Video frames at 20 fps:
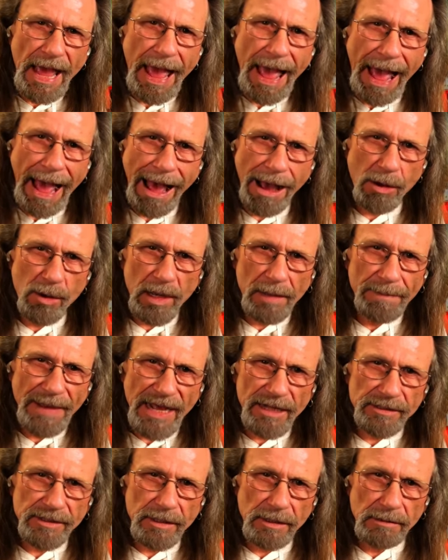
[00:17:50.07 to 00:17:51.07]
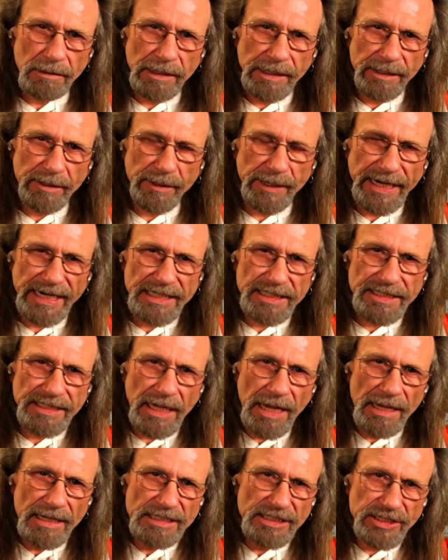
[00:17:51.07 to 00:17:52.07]
How about the lyrics
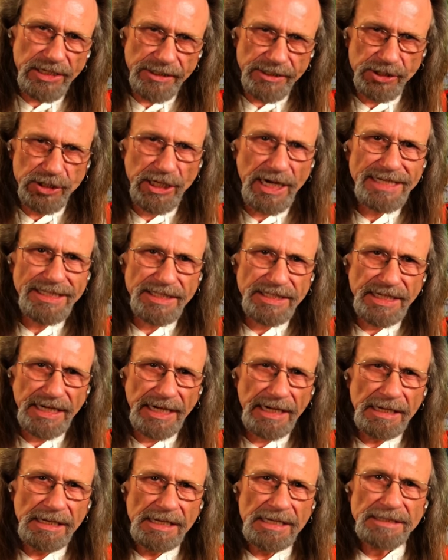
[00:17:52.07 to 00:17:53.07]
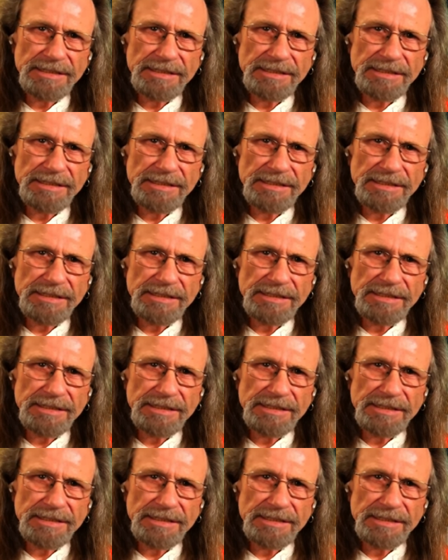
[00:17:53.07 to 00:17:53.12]
suggesting